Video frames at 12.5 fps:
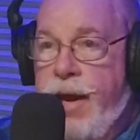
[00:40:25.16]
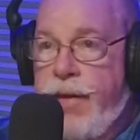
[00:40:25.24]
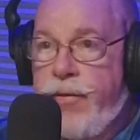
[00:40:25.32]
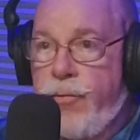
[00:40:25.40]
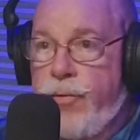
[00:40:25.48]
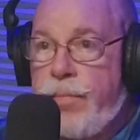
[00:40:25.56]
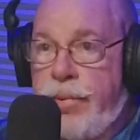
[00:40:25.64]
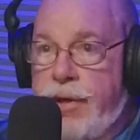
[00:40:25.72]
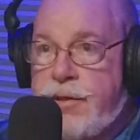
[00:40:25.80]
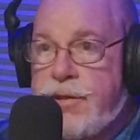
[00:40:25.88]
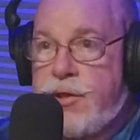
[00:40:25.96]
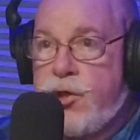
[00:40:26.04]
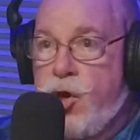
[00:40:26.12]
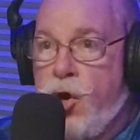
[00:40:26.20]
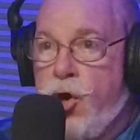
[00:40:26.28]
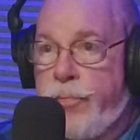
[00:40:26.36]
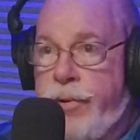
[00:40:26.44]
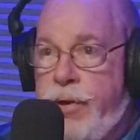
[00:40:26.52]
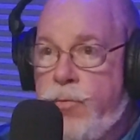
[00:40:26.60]
and they're replacing the
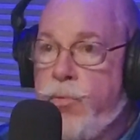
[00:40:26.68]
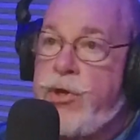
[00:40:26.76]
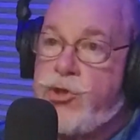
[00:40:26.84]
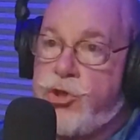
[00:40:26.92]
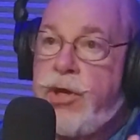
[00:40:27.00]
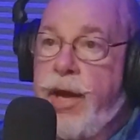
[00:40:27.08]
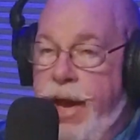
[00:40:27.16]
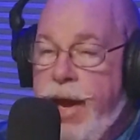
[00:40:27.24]
carpet, which,